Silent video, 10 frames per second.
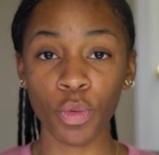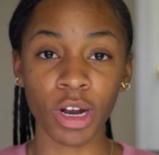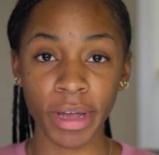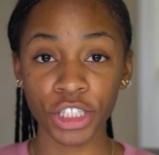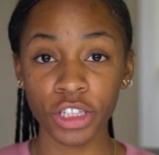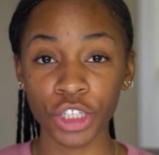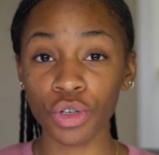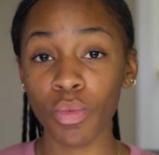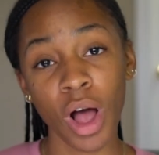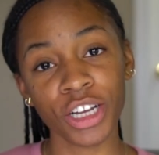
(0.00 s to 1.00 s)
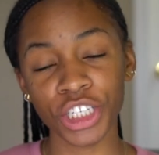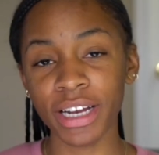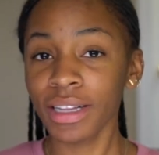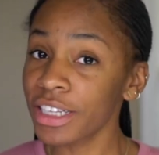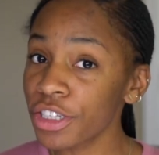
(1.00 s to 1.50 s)
You want to make sure that you wash
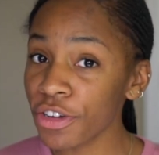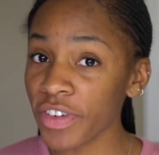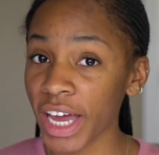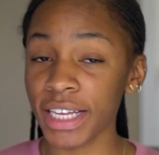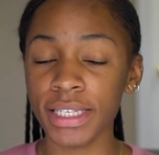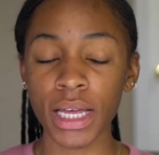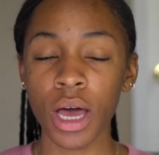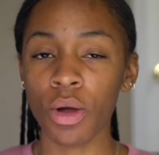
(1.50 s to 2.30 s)
and cleanse your face